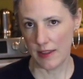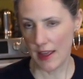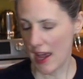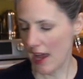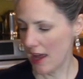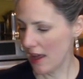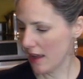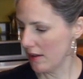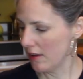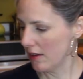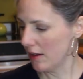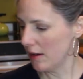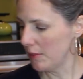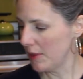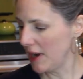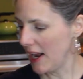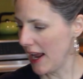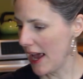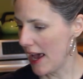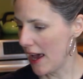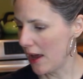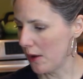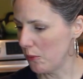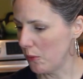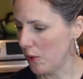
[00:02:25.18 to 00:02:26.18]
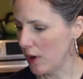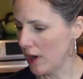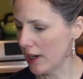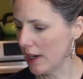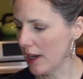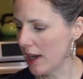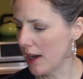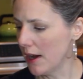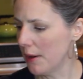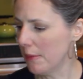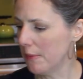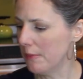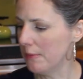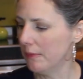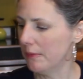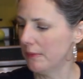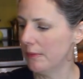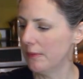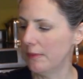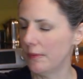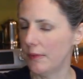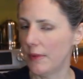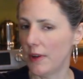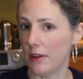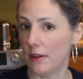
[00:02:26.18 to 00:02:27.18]
that, I'm gonna add 1 cup
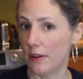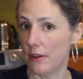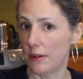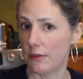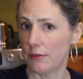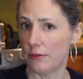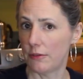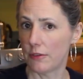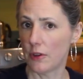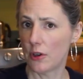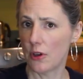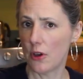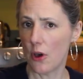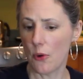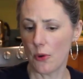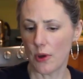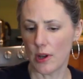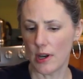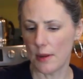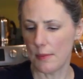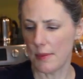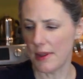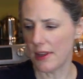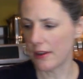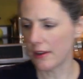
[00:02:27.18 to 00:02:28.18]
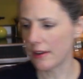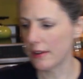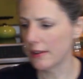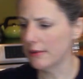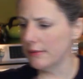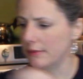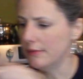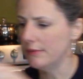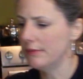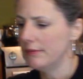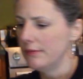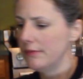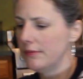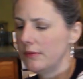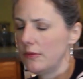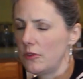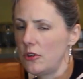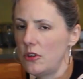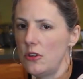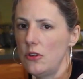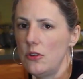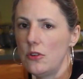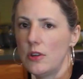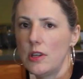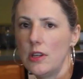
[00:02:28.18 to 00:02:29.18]
of coconut milk.
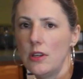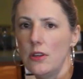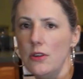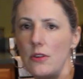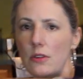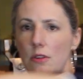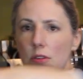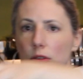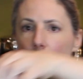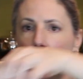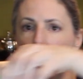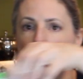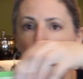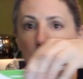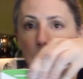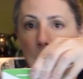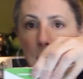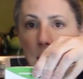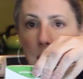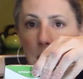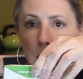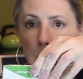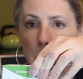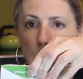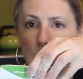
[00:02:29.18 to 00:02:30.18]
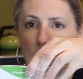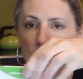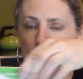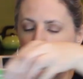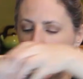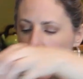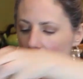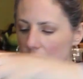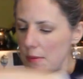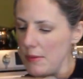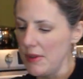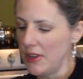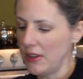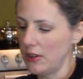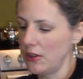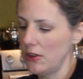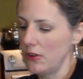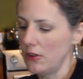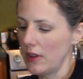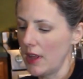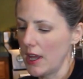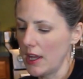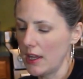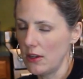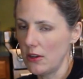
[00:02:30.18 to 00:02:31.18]
So you can use whatever kind of milk
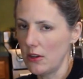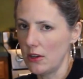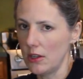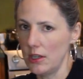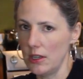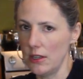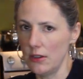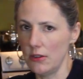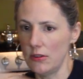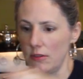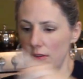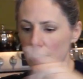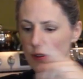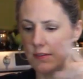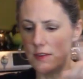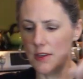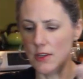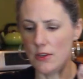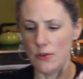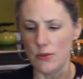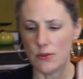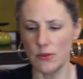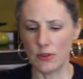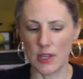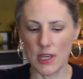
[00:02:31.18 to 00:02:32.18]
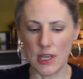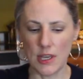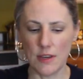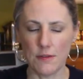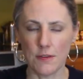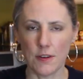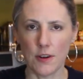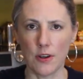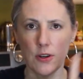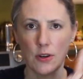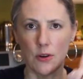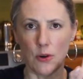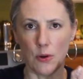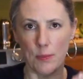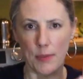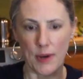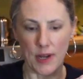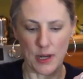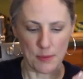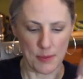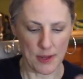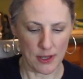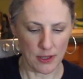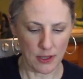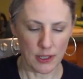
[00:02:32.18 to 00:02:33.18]
you like. You can even use kefir or
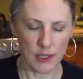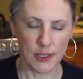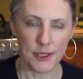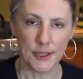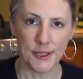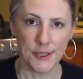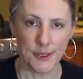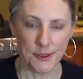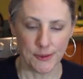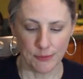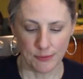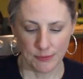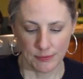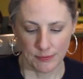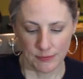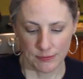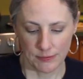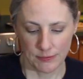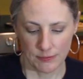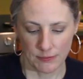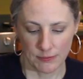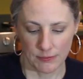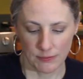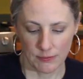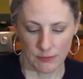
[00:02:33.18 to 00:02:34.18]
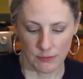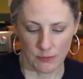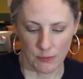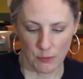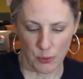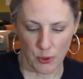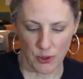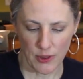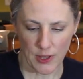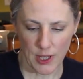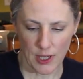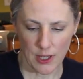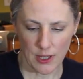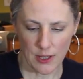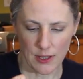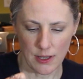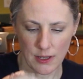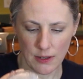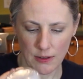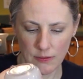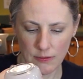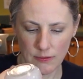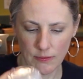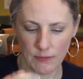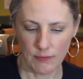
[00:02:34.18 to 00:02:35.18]
buttermilk. And put that in
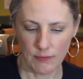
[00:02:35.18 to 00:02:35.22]
there.